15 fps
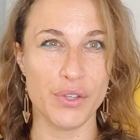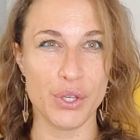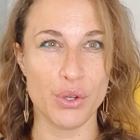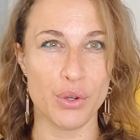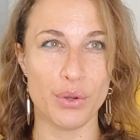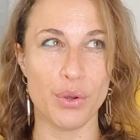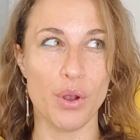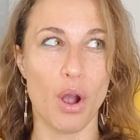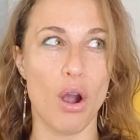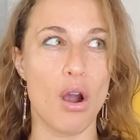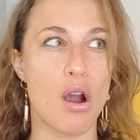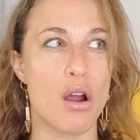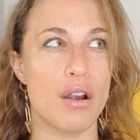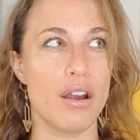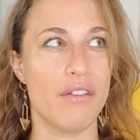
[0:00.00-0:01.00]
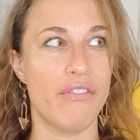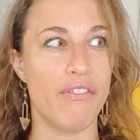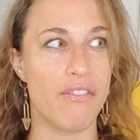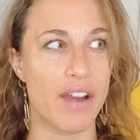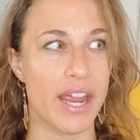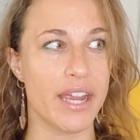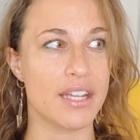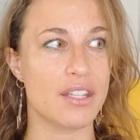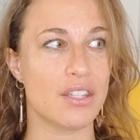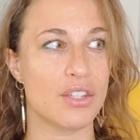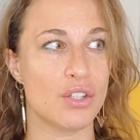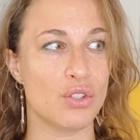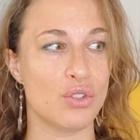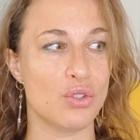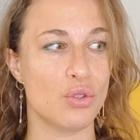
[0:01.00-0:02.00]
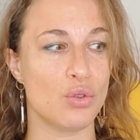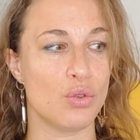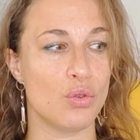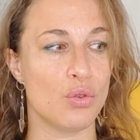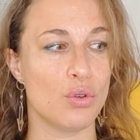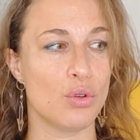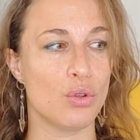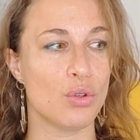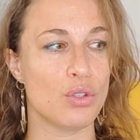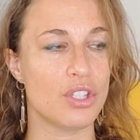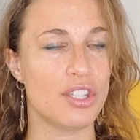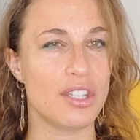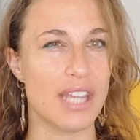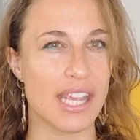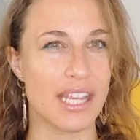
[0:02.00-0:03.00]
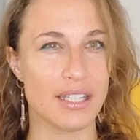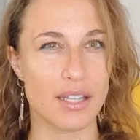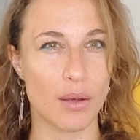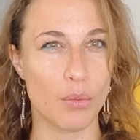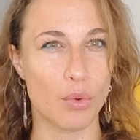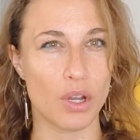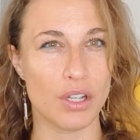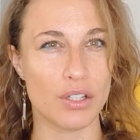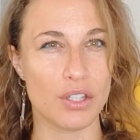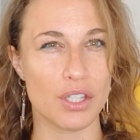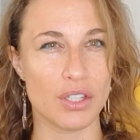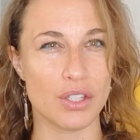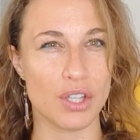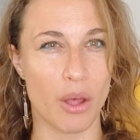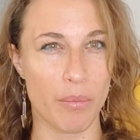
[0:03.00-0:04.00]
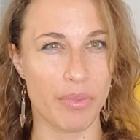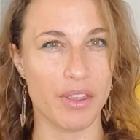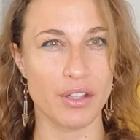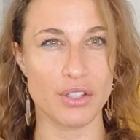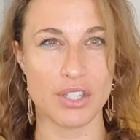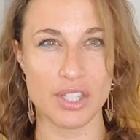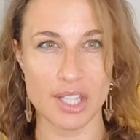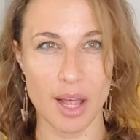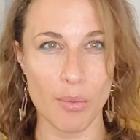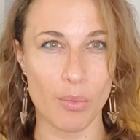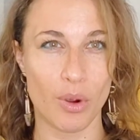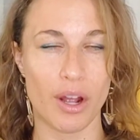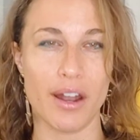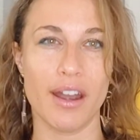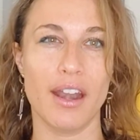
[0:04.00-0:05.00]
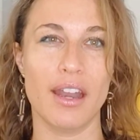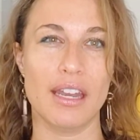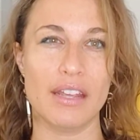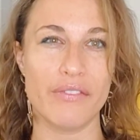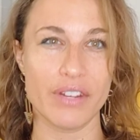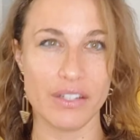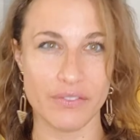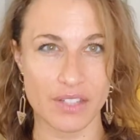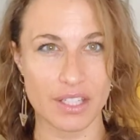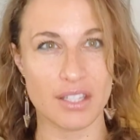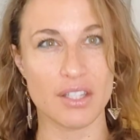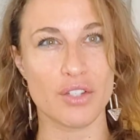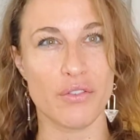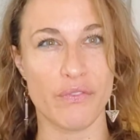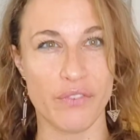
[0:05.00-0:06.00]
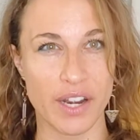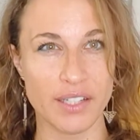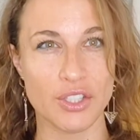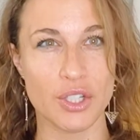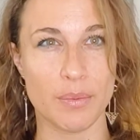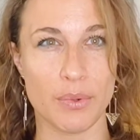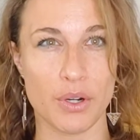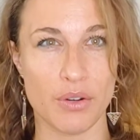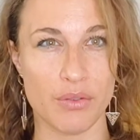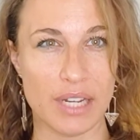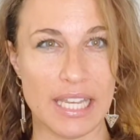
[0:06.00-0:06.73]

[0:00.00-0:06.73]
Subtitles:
you are afraid to say someone something to someone, and even if this is a friendship or a